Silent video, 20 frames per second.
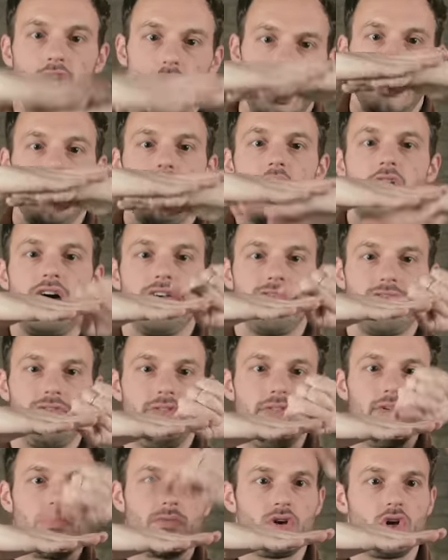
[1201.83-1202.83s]
cut
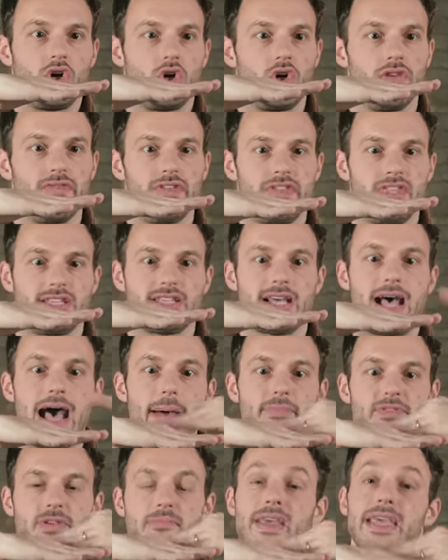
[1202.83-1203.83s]
off the curve at the
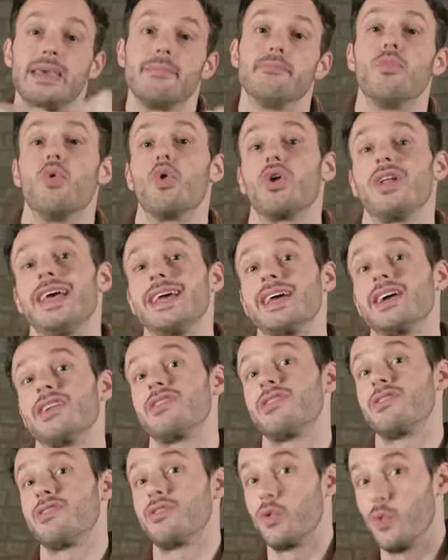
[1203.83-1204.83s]
top to make it more like a
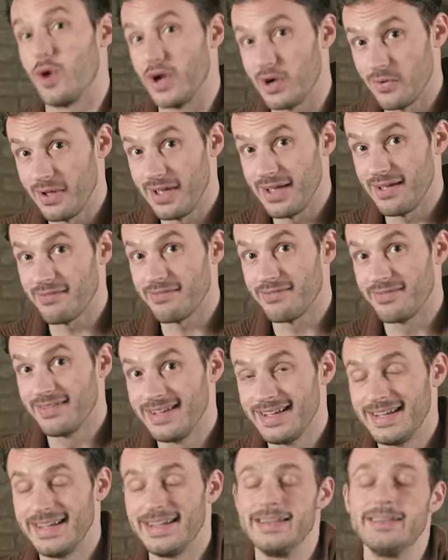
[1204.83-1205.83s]
square wave.
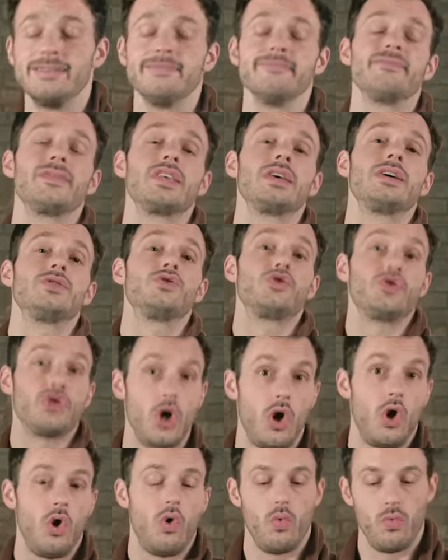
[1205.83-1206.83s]

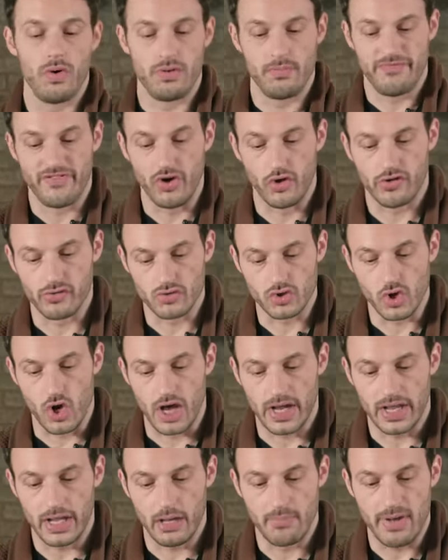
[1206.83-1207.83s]
So when folks are
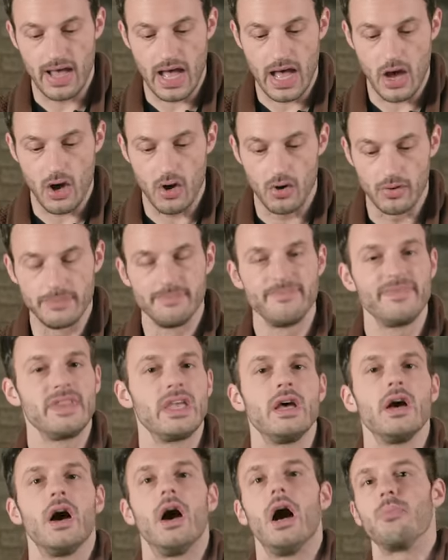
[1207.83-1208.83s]
talking about
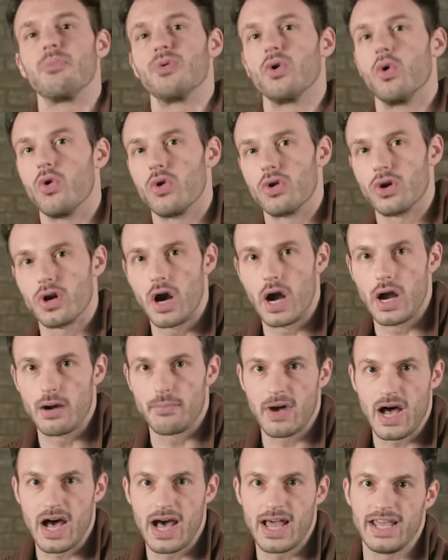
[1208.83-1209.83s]
upper order
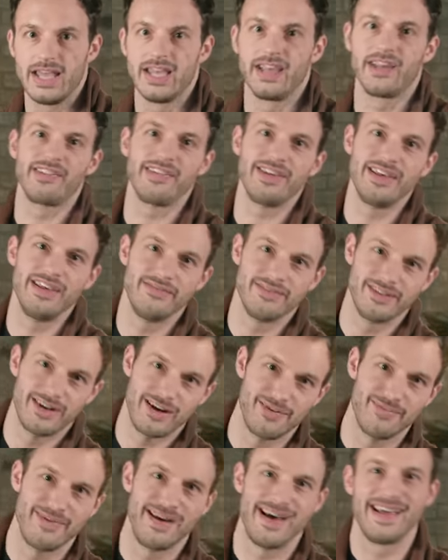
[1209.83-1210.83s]
harmonics, even
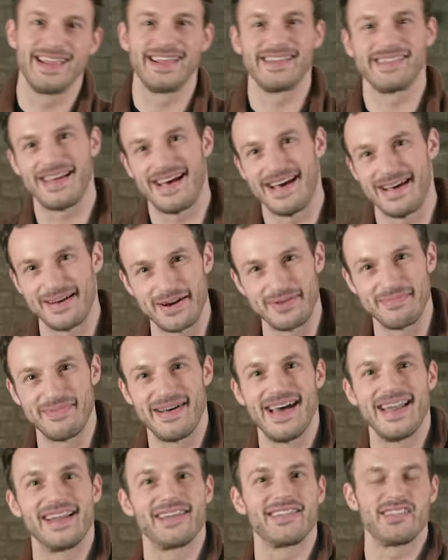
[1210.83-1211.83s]
harmonics, odd
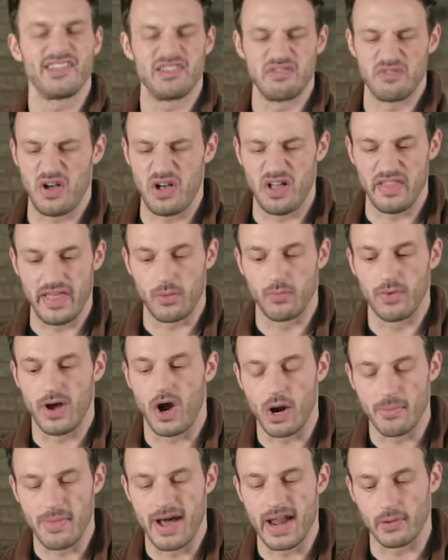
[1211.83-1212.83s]
harmonics, and all that
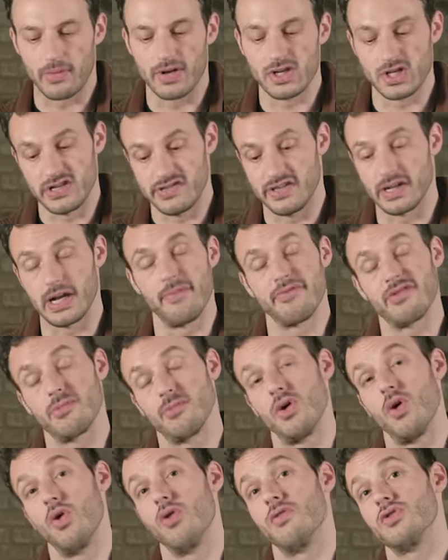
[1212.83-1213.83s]
harmonic richness that comes
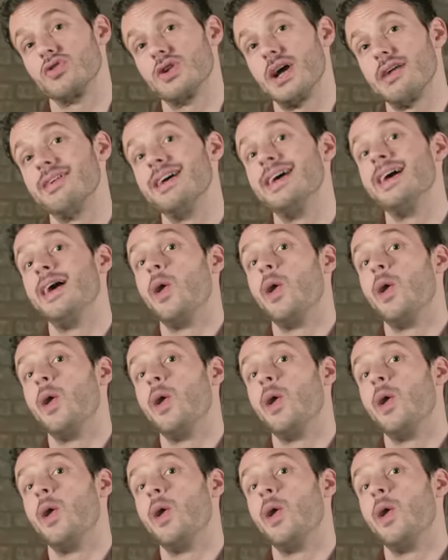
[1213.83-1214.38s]
from an overdrive,